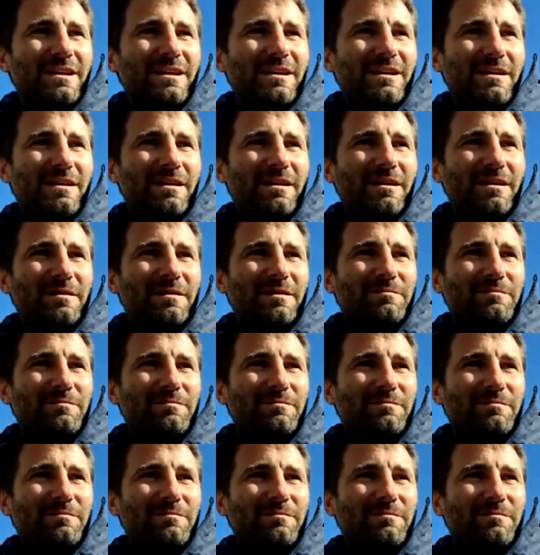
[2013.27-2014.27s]

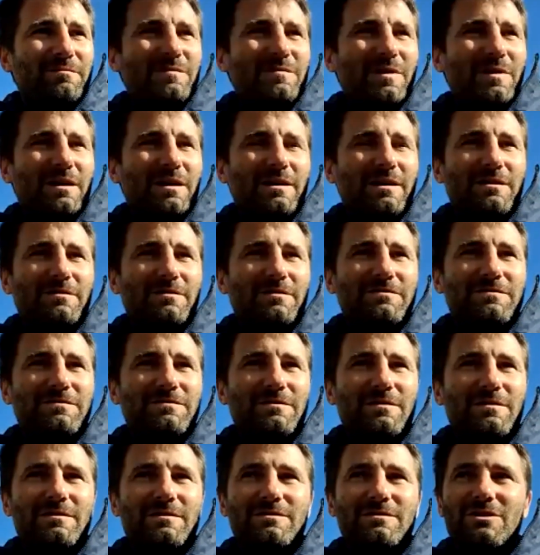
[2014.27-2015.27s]
I kind of
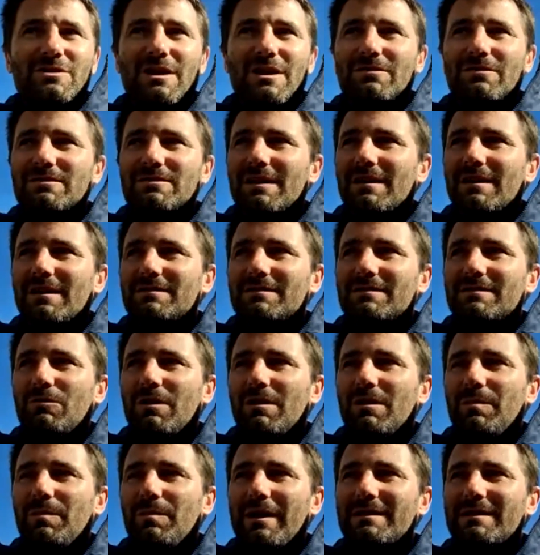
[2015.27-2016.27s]
shouted out to one of the
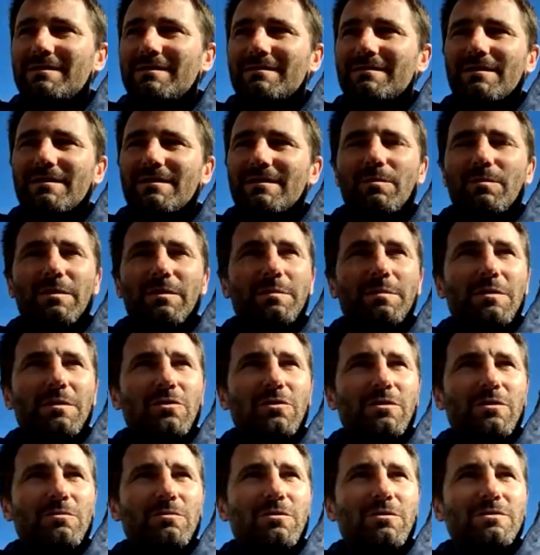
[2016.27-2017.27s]
batters, can't remember who it
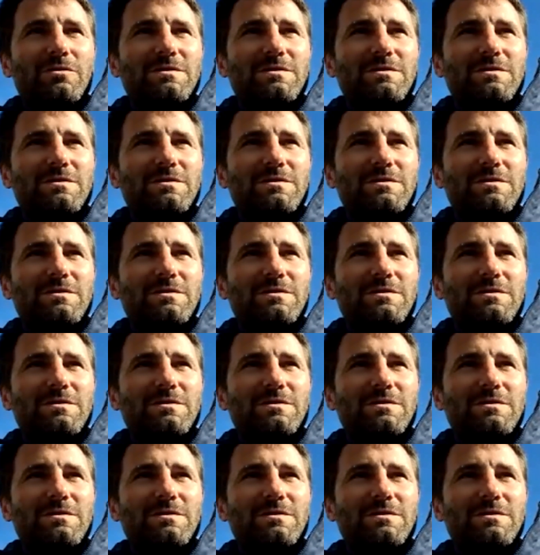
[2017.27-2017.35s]
was.